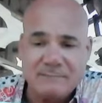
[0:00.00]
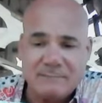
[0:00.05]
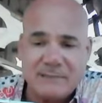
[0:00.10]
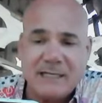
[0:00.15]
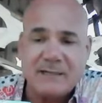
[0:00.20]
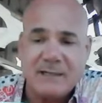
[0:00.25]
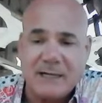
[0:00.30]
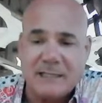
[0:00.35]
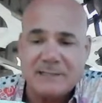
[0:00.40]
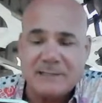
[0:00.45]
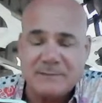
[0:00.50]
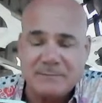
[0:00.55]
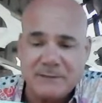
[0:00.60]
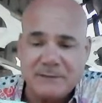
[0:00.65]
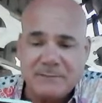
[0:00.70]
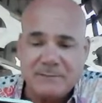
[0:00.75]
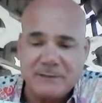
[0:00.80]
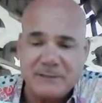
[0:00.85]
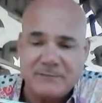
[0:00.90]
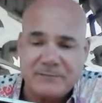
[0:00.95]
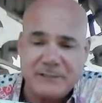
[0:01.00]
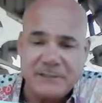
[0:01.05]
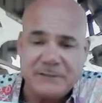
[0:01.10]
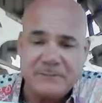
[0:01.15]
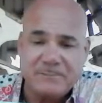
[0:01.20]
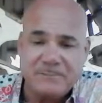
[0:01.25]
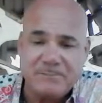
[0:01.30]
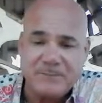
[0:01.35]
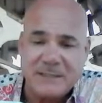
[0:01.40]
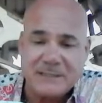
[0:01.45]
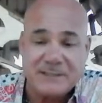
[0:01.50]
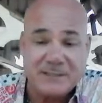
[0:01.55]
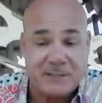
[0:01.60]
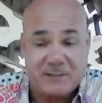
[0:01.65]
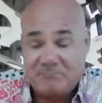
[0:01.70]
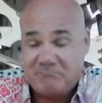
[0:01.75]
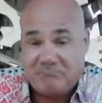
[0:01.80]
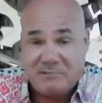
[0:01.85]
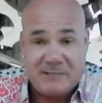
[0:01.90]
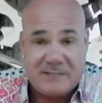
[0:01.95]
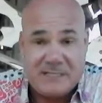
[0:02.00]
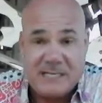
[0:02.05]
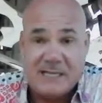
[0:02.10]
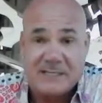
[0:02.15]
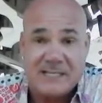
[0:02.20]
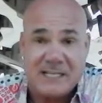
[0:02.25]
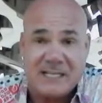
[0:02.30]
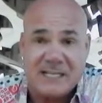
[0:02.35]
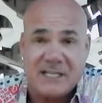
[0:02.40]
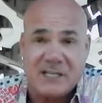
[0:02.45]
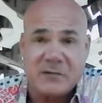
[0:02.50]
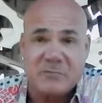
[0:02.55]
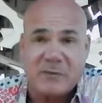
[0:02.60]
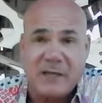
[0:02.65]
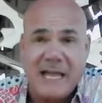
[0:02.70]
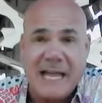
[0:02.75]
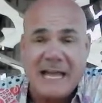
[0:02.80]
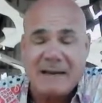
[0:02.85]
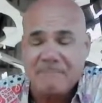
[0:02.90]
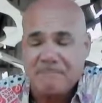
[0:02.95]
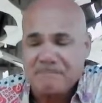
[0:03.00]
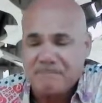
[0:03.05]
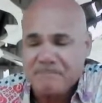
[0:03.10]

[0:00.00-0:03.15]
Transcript: Right. Awesome. Good for you. Sounds like a good plan.